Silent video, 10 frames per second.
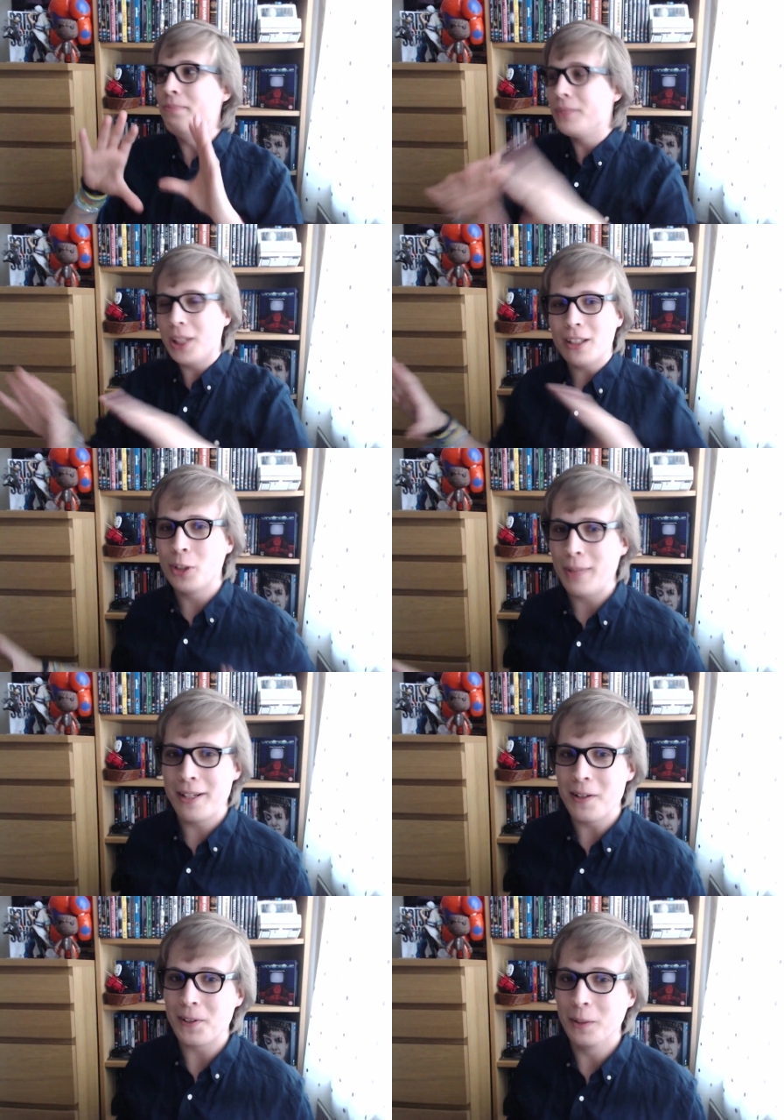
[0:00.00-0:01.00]
Gotta talk about
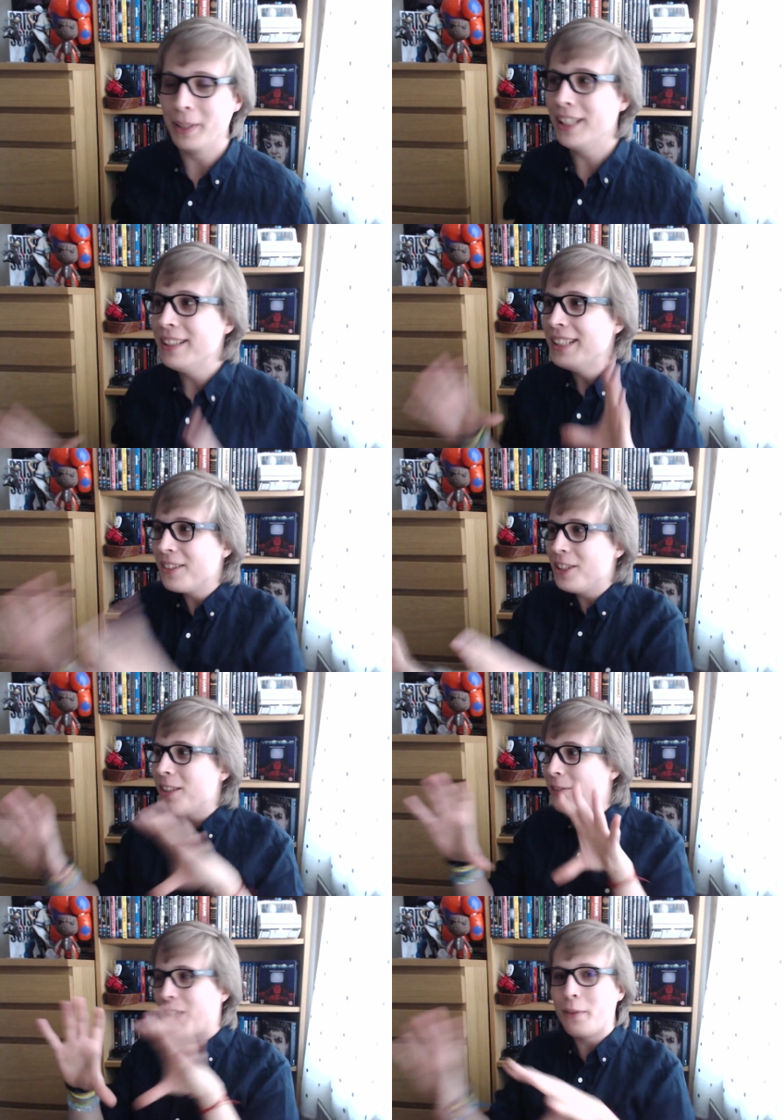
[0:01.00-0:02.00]
Nozomi. She's
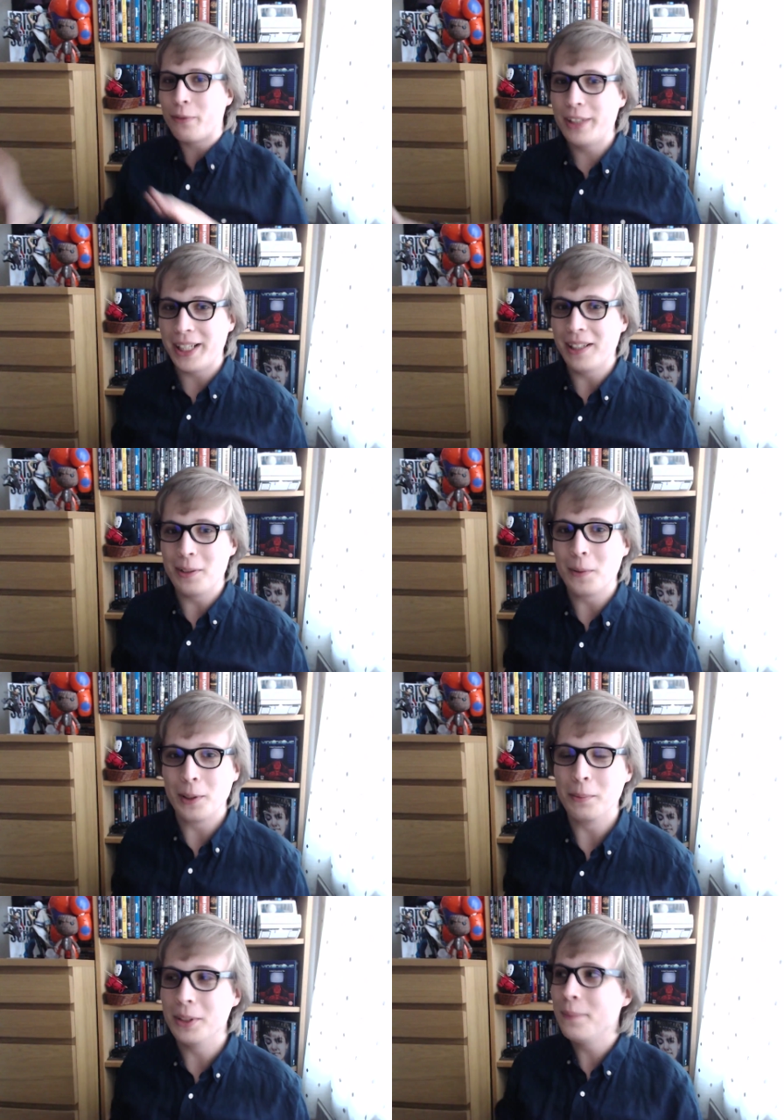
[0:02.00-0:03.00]
just so freaking
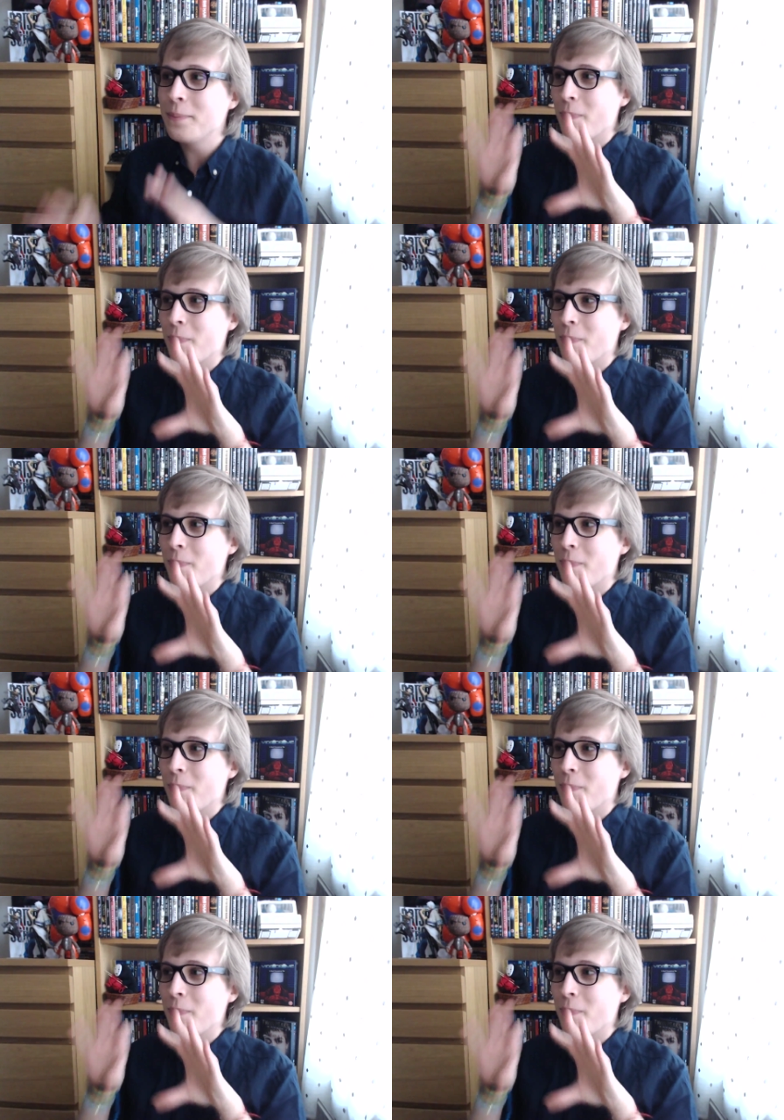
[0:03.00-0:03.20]
adorable.